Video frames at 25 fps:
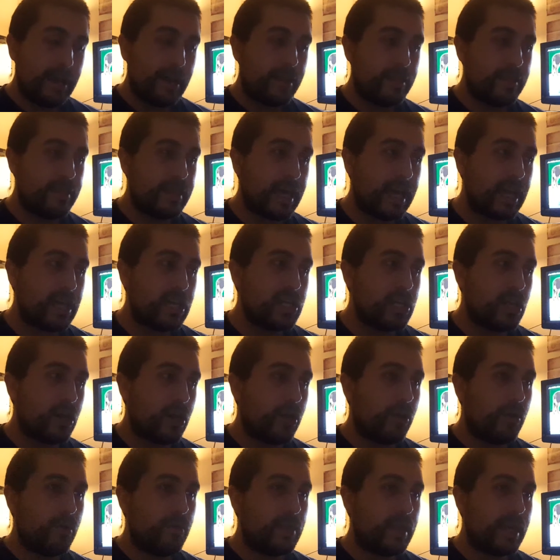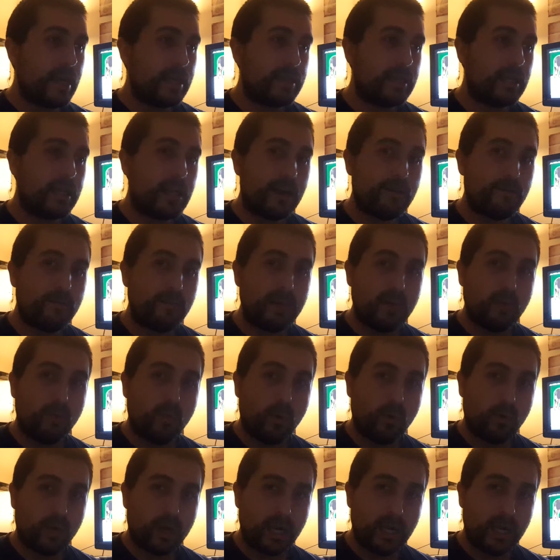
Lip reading: they know that the government won't